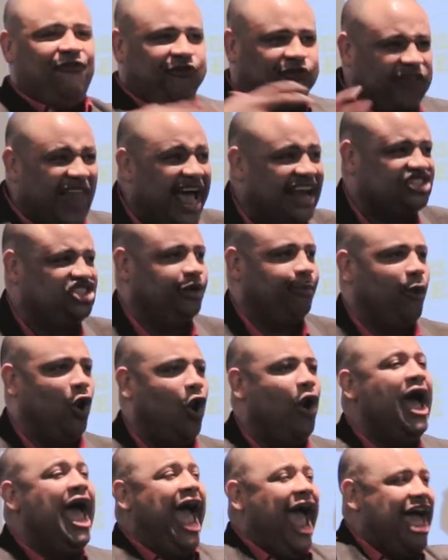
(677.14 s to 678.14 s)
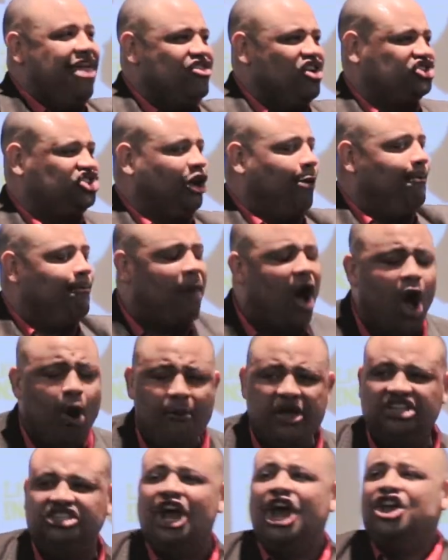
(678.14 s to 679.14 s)
flexible. And there's some
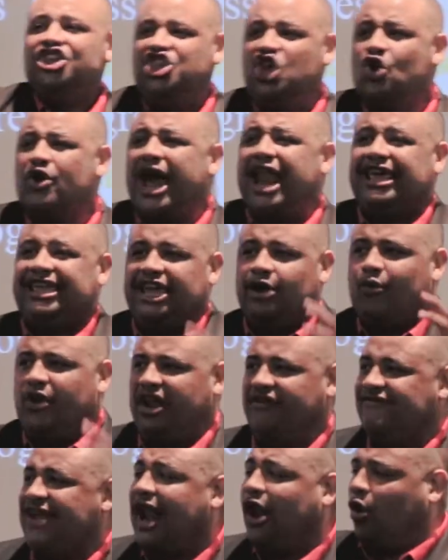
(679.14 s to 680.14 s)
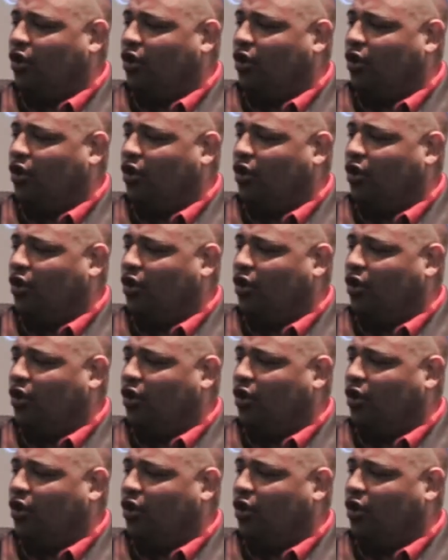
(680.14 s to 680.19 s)
moments you got to get rid of not